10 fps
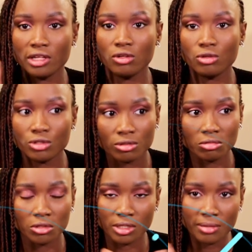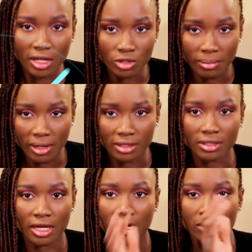it looks similar to a
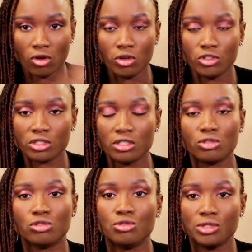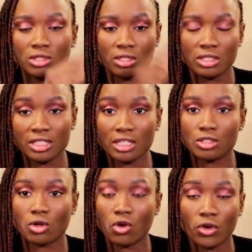plaster. All you just need to do is stick
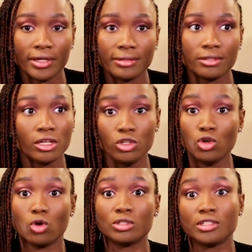it on your